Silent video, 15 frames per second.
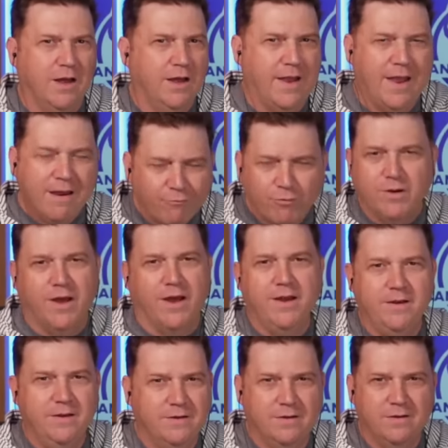every
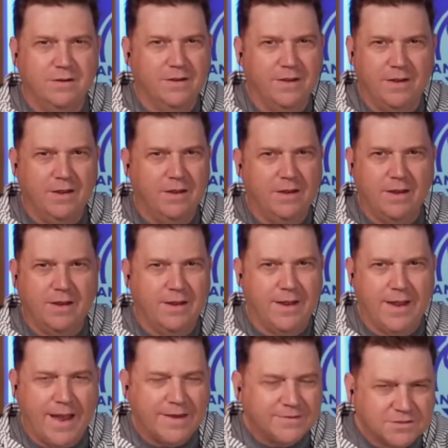night,
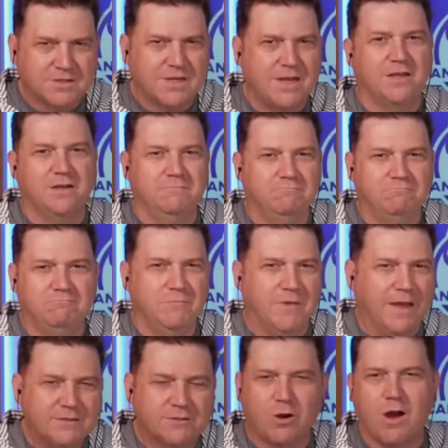hasn't taken
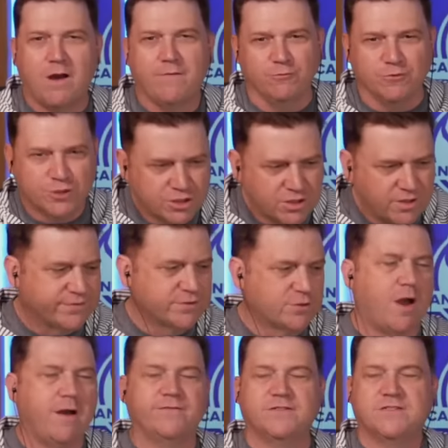nights off or shifts
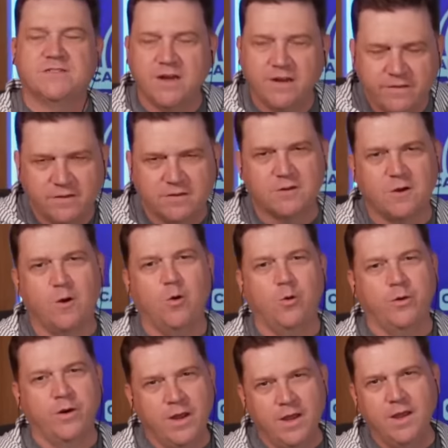off, setting the
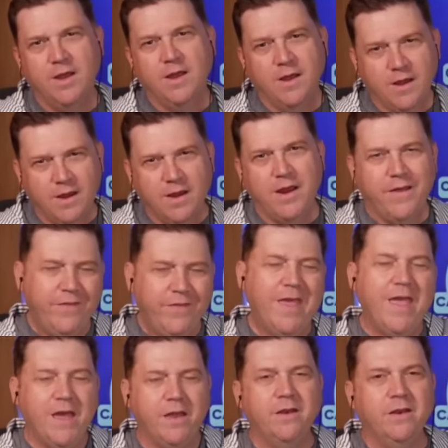tone, and
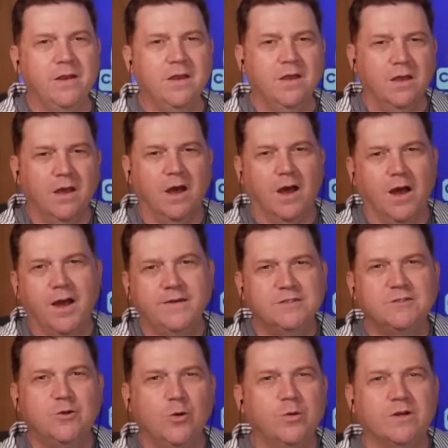then he's
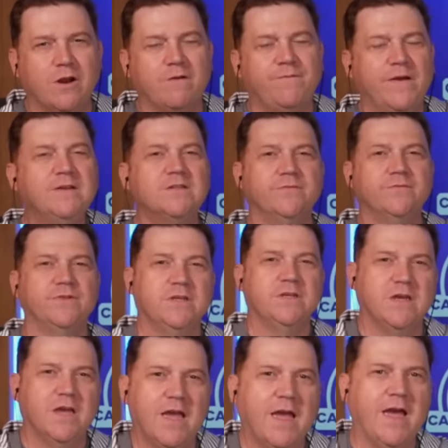doing it
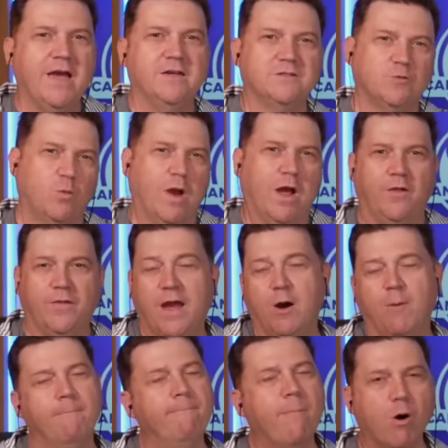offensively as well. Now,
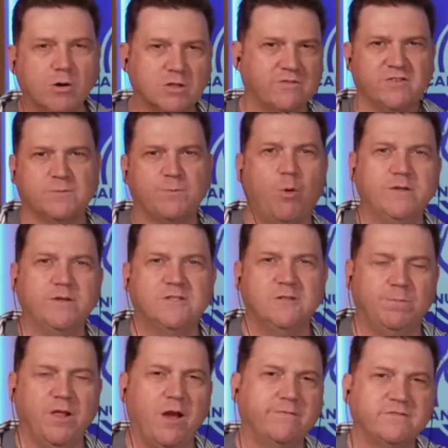most of his points in the
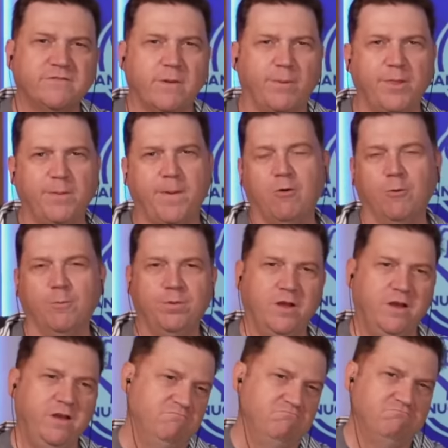playoffs have come on the power
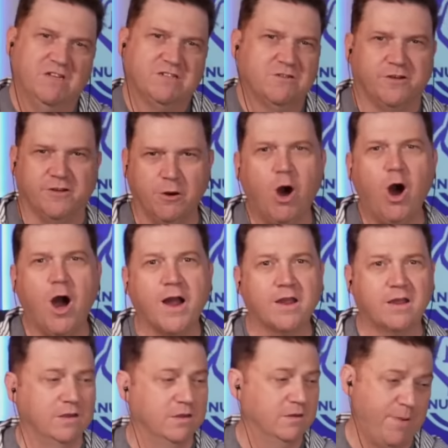play, and that's not a knock.
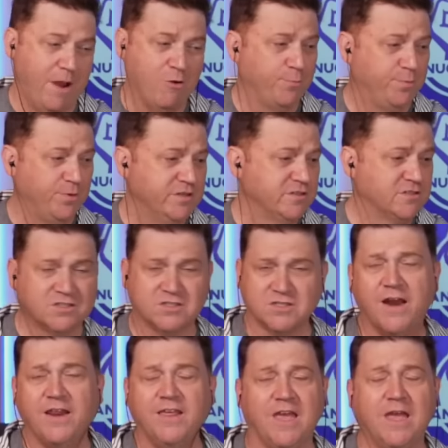Power play is
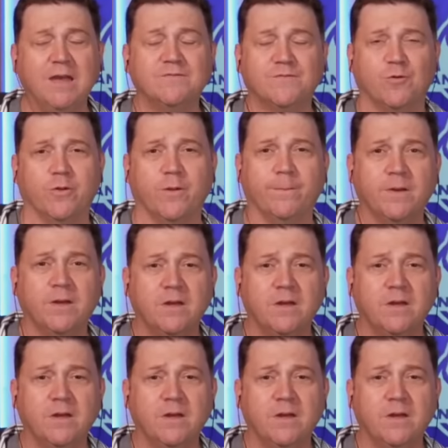deciding games for them.